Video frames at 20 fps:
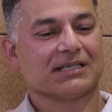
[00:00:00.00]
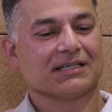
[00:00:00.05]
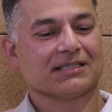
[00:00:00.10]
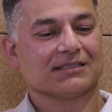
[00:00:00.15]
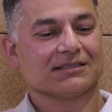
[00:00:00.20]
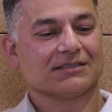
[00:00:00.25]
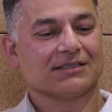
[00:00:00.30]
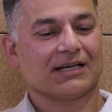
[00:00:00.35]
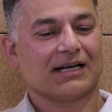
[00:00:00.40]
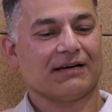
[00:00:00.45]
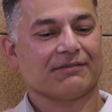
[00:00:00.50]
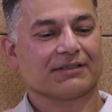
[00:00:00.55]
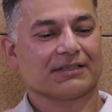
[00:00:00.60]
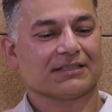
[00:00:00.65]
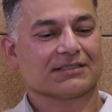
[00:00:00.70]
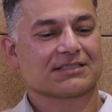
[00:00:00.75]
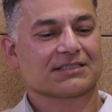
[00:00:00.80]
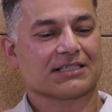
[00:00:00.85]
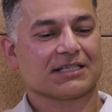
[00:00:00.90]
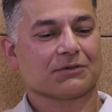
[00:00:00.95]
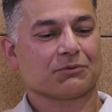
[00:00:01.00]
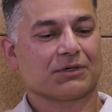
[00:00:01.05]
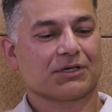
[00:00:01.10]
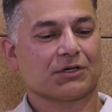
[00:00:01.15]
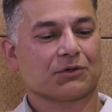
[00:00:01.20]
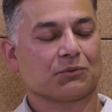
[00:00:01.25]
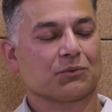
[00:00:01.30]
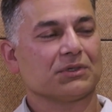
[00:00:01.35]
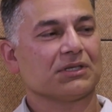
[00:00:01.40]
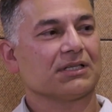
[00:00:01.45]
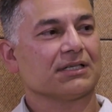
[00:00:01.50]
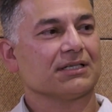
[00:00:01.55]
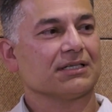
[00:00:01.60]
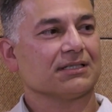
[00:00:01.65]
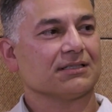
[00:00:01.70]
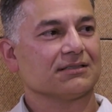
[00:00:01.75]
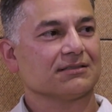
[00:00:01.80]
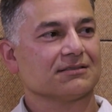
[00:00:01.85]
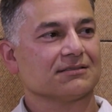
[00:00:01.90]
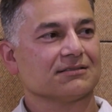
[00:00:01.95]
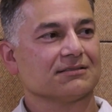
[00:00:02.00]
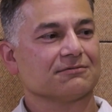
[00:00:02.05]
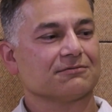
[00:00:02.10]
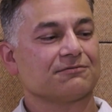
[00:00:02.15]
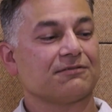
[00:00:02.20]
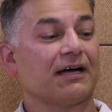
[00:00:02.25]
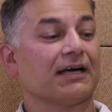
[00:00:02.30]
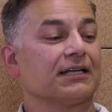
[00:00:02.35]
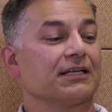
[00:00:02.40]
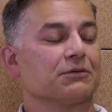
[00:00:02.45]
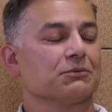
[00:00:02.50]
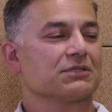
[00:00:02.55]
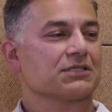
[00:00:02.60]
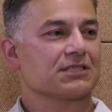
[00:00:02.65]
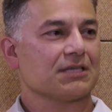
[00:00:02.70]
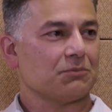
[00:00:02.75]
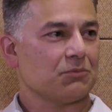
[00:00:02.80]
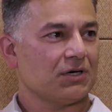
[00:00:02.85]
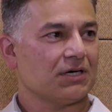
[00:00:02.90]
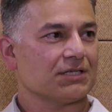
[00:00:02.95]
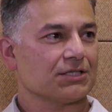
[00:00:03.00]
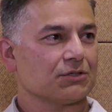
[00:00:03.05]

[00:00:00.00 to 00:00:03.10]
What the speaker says: and you're having a scene where you're really fighting with someone.